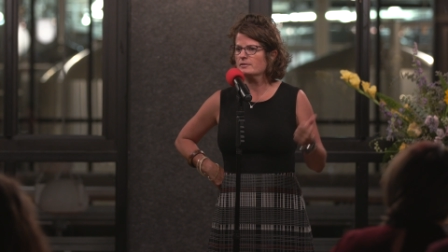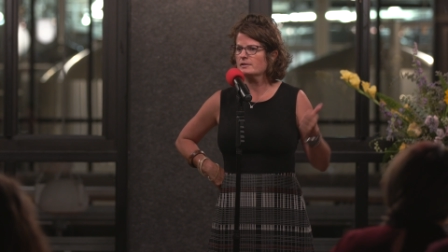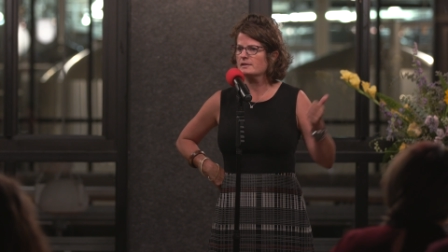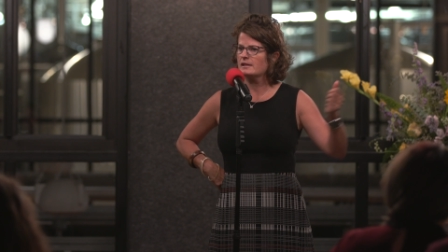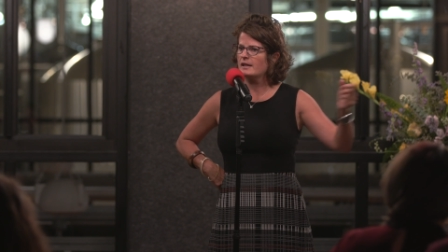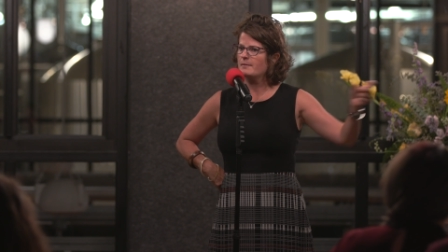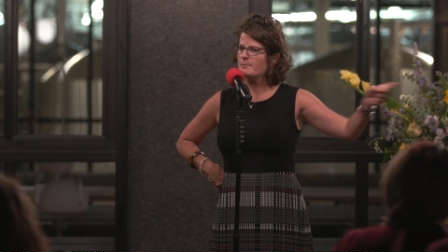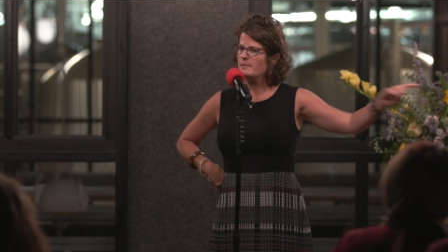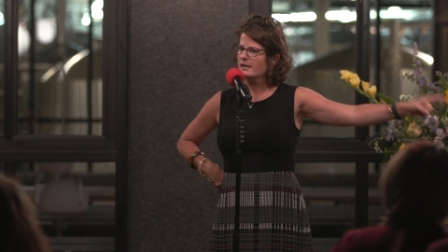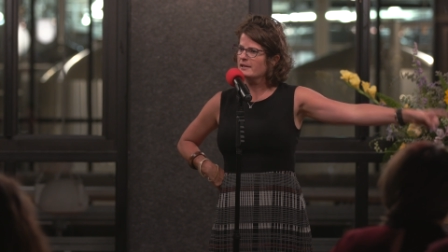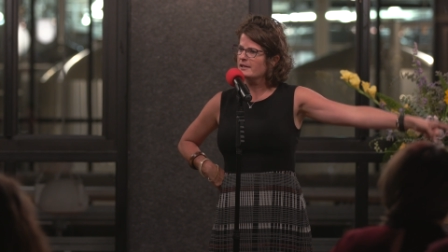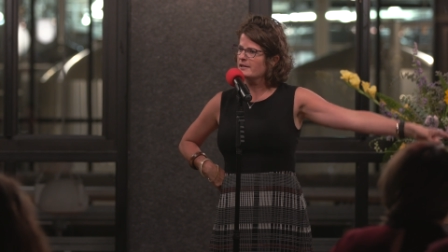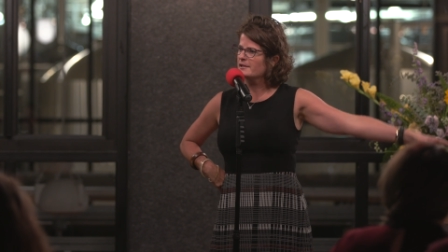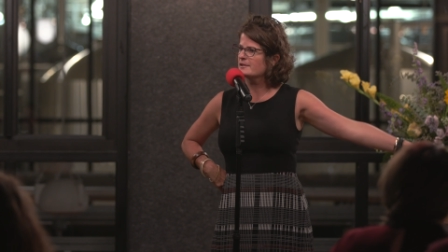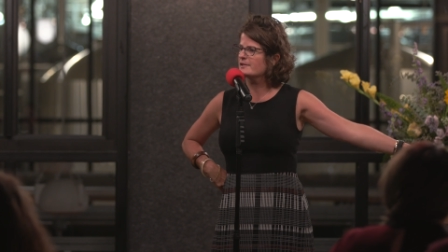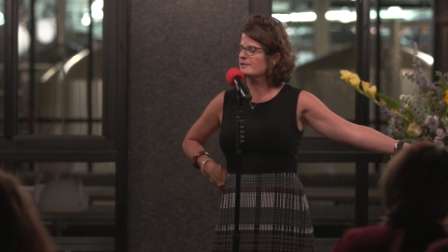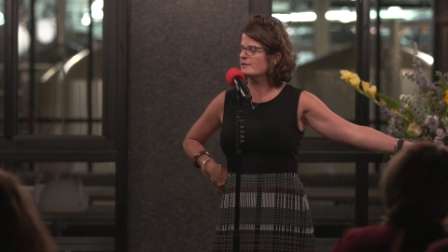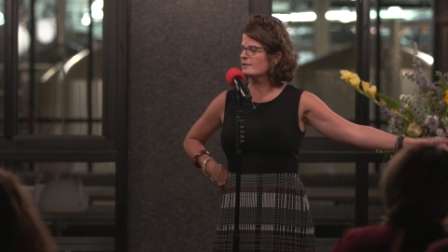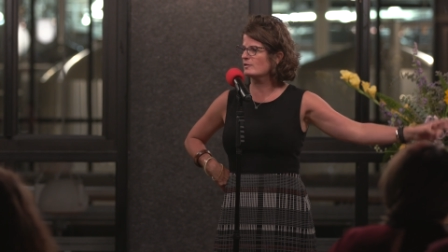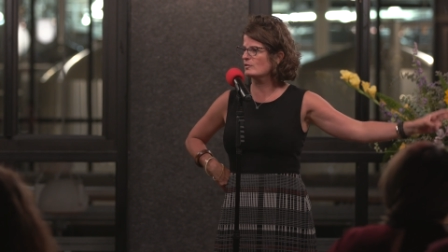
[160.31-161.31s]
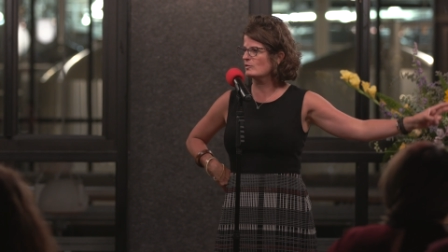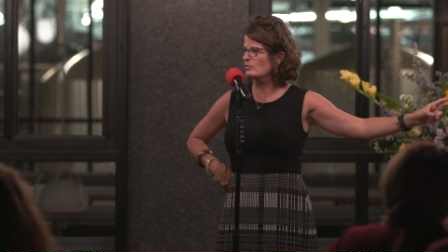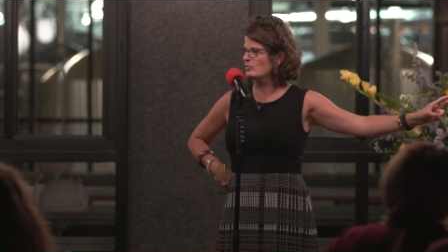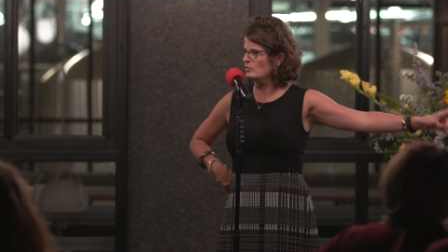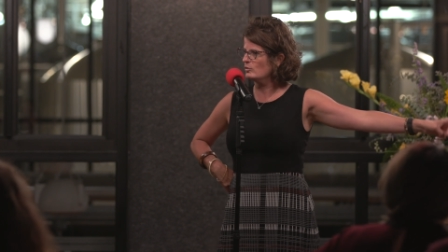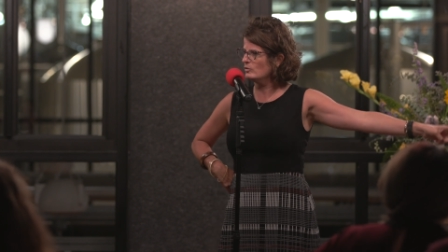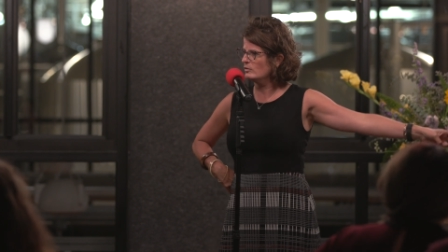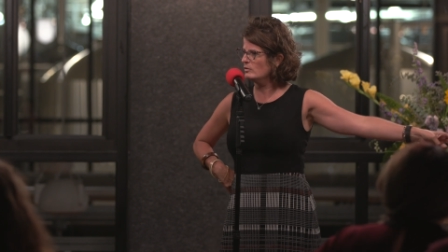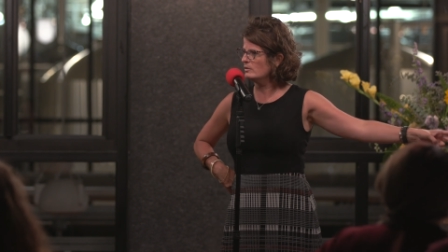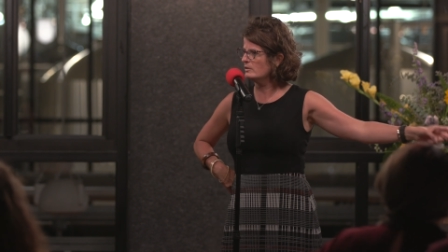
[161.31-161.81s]
to get my kids to
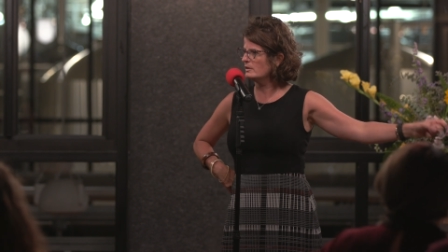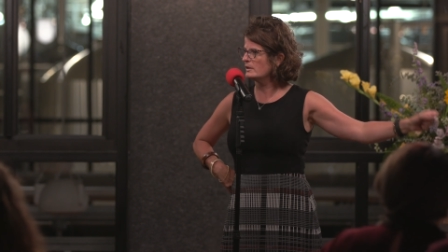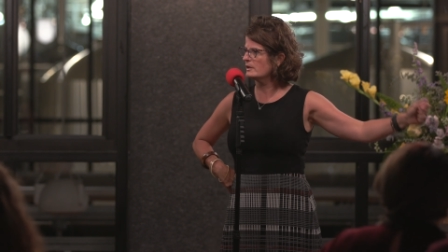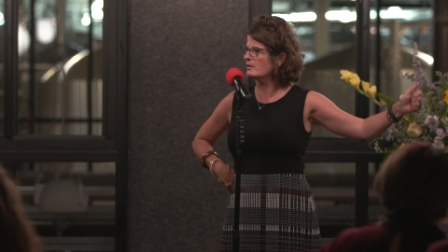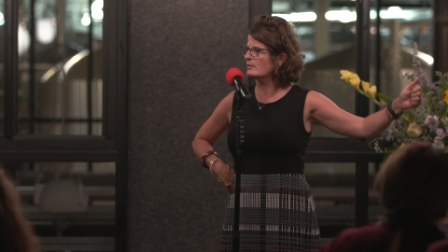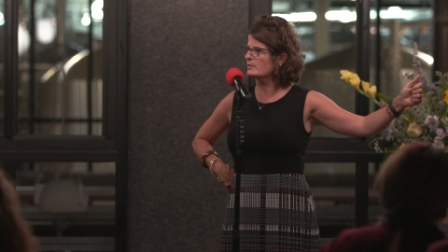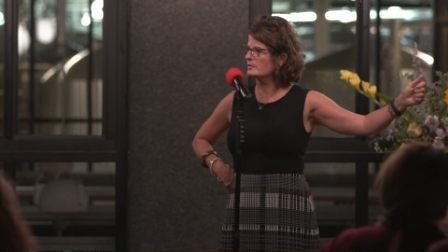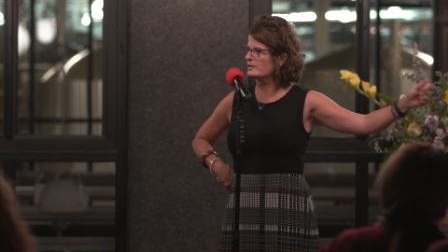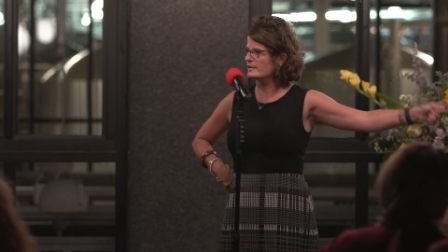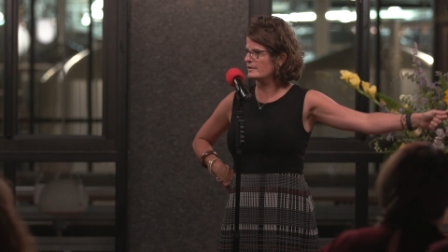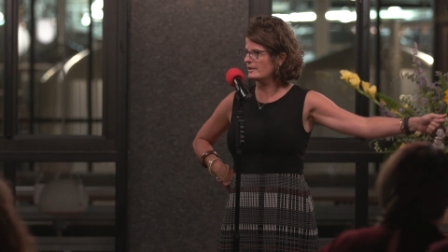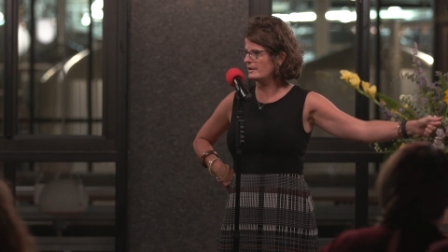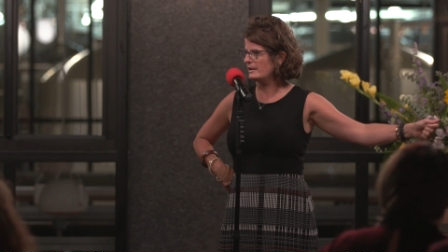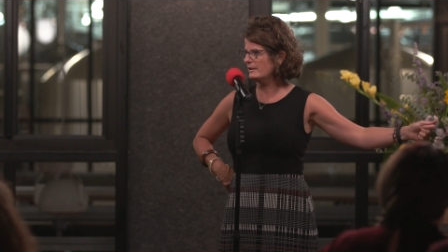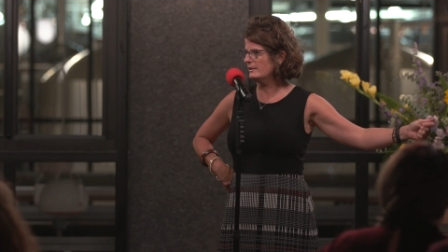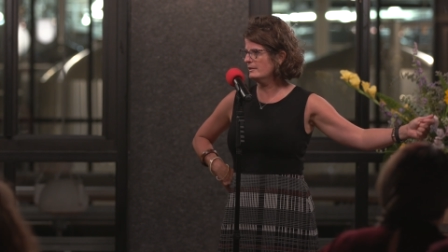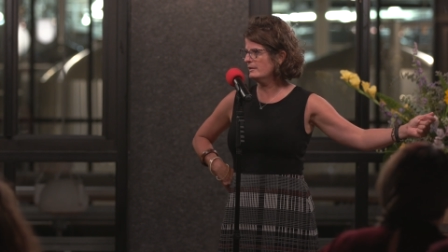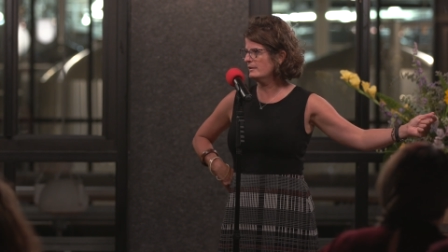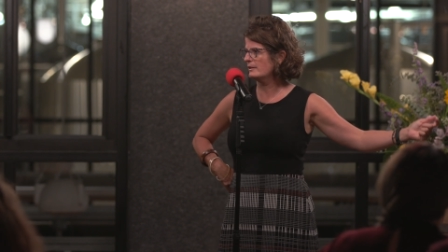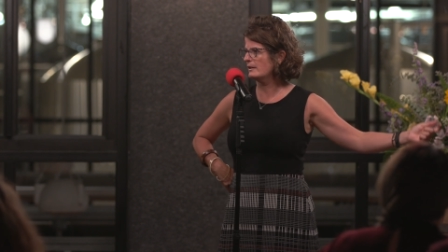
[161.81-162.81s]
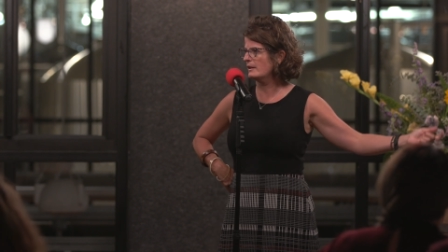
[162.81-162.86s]
school in Old City,